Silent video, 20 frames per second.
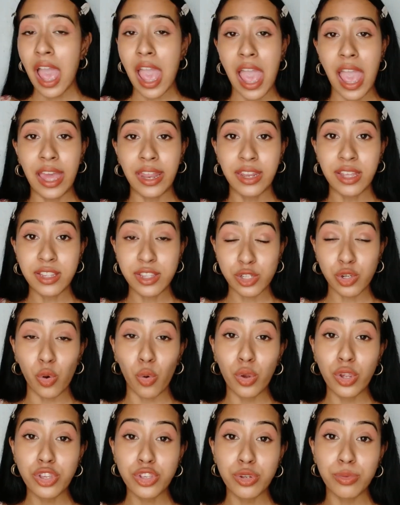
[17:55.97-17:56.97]
and it's
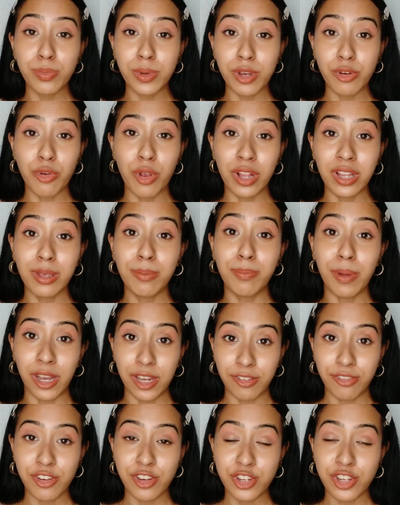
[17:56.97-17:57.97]
going to be really
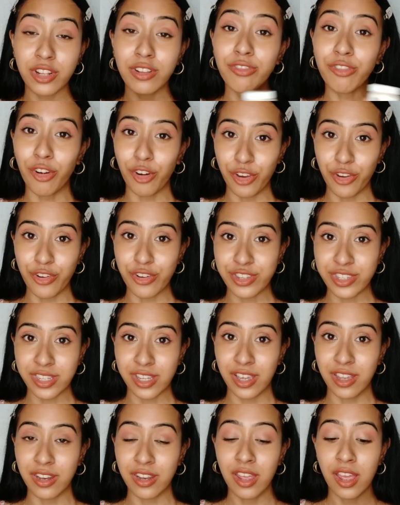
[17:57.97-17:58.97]
beneficial for your
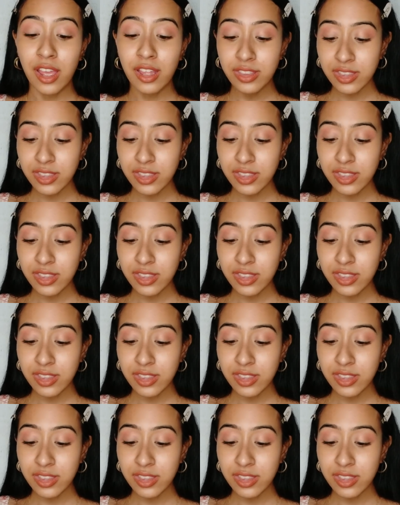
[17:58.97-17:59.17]
skin.